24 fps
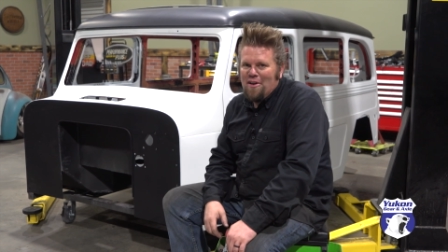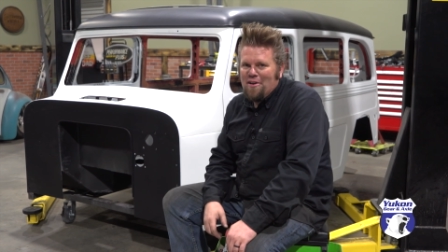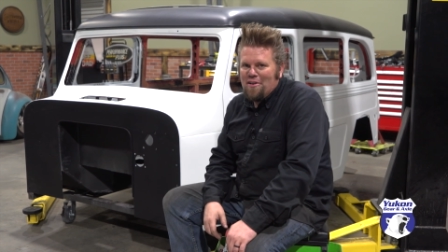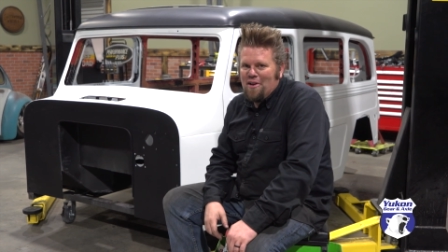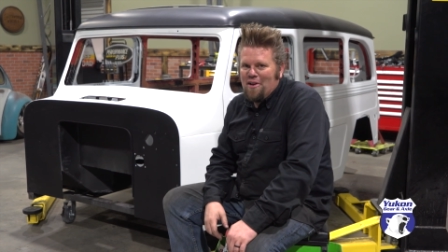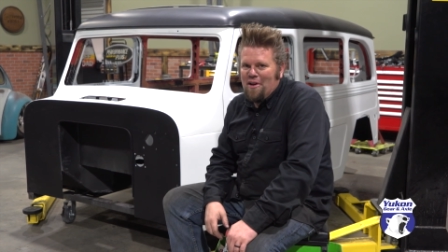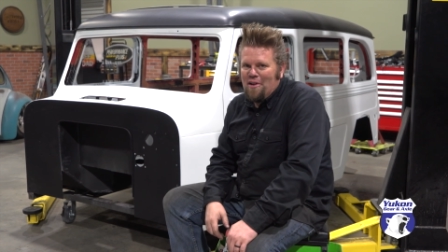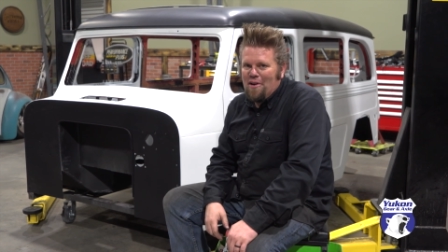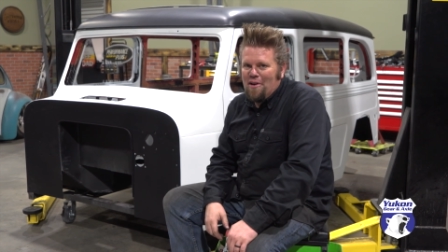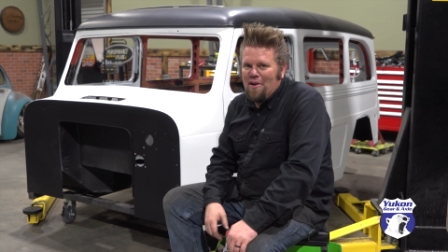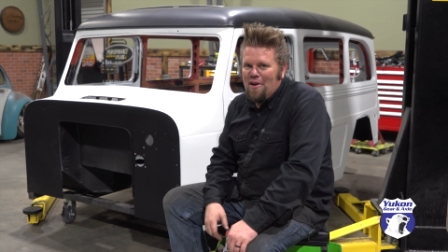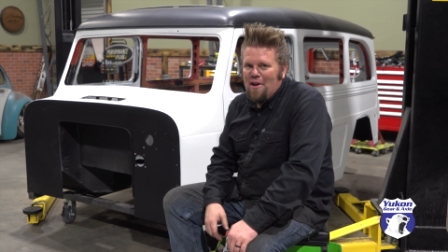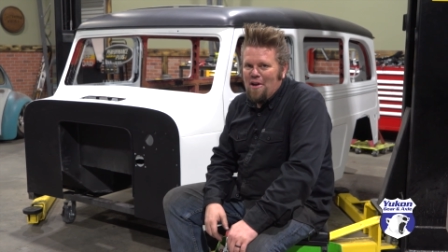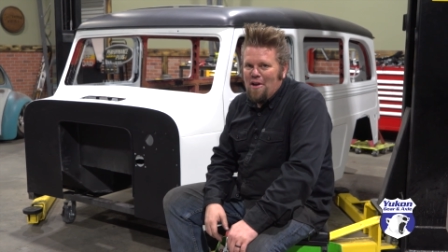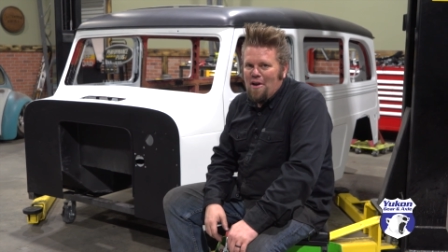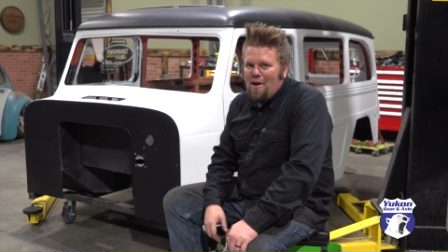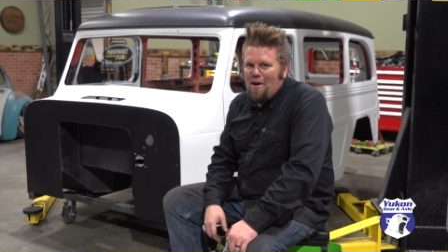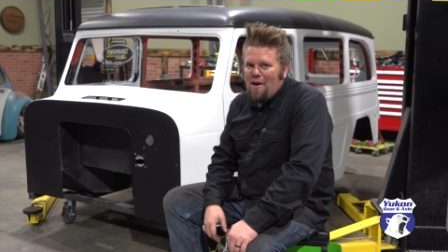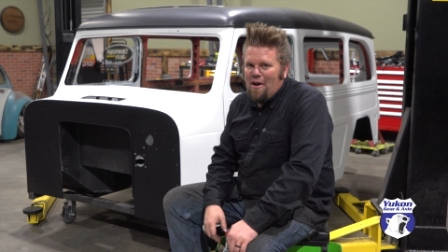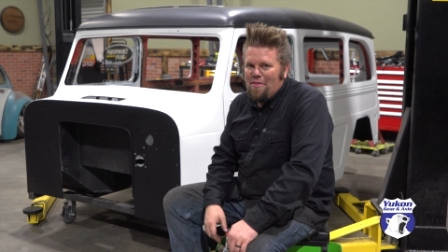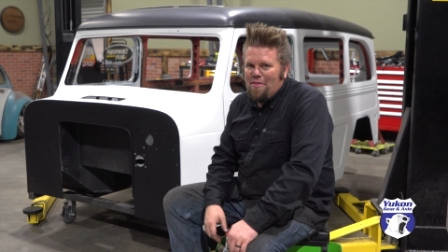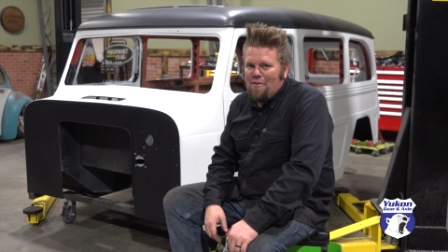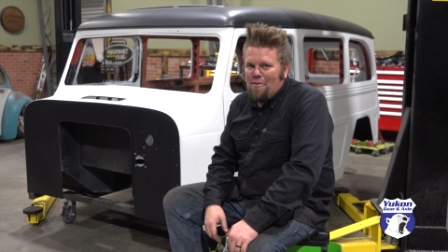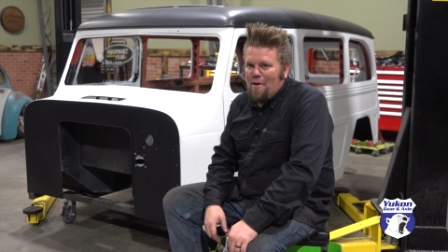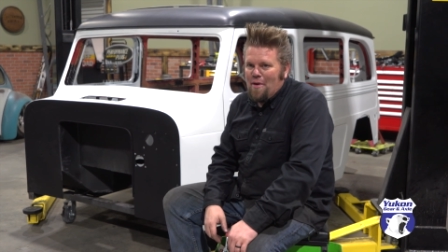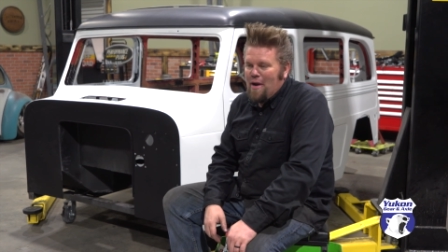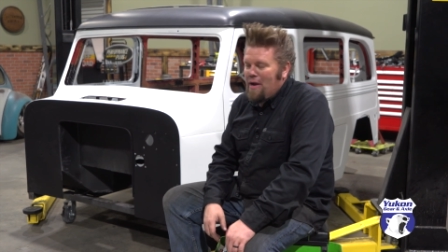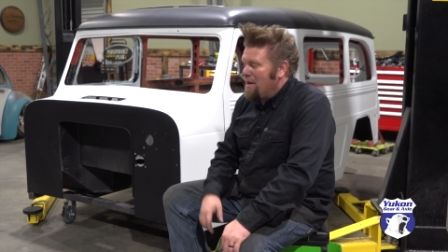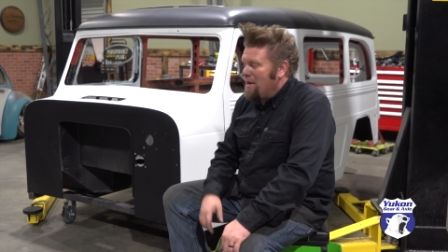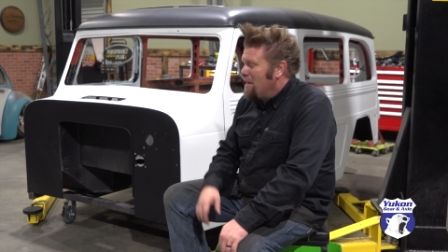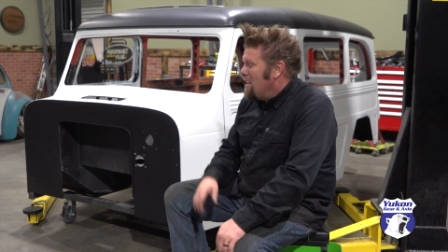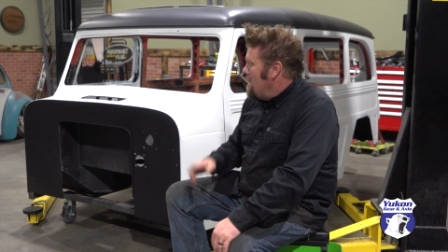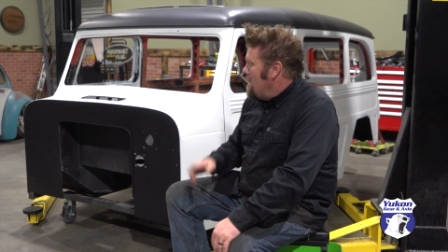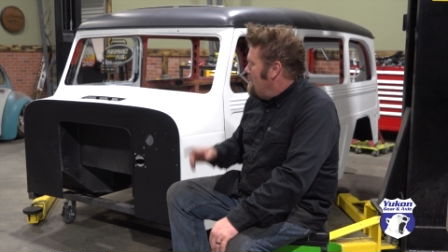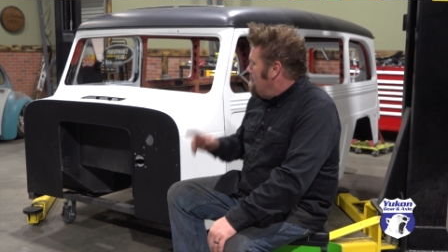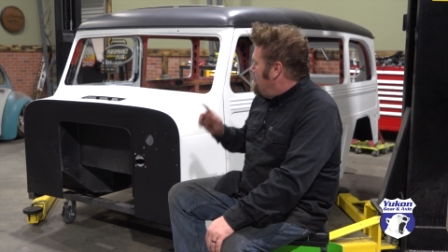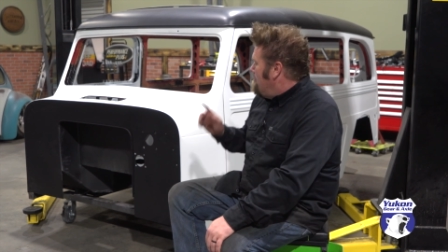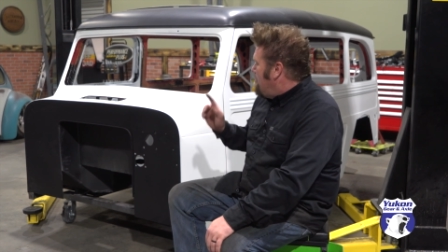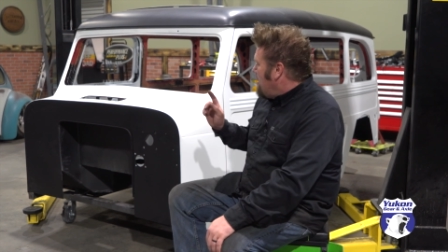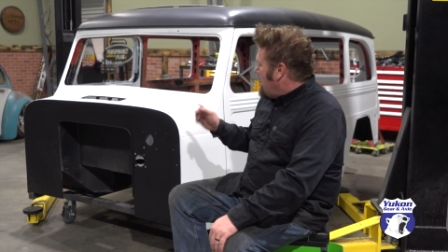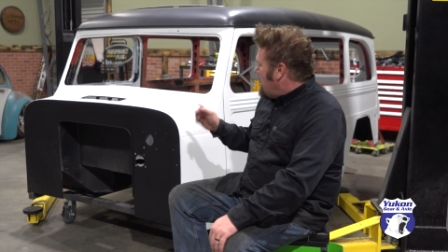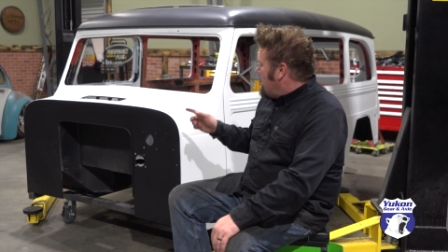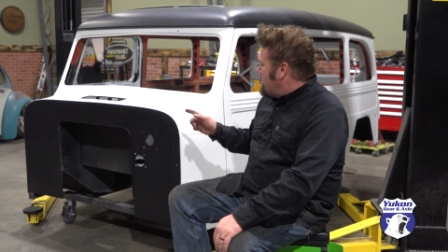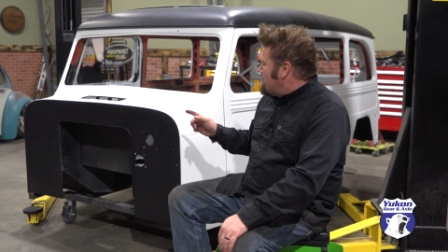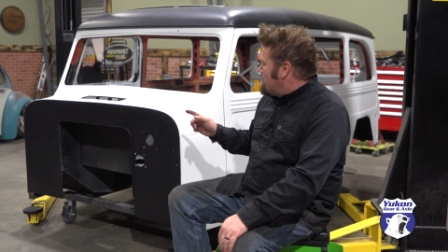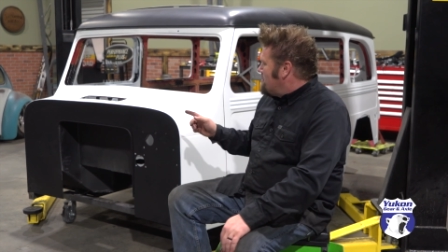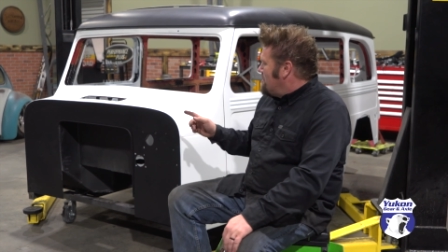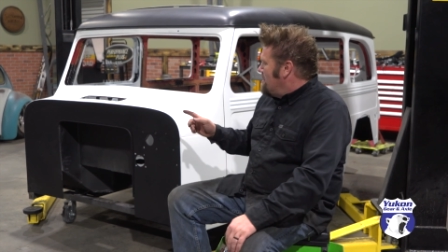color on the rig.
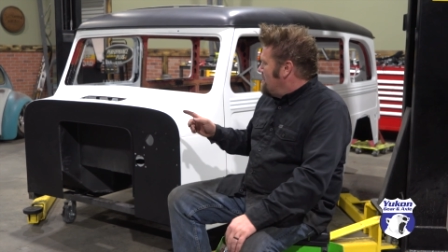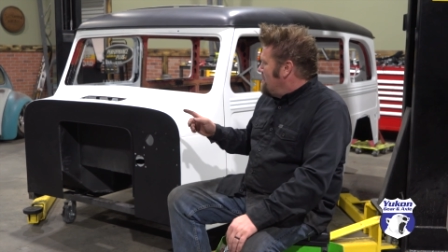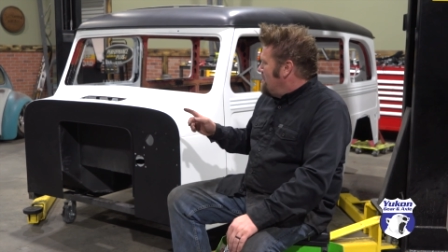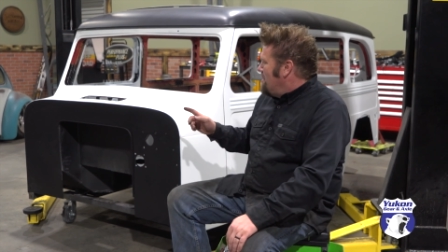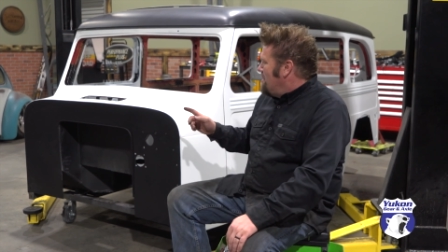But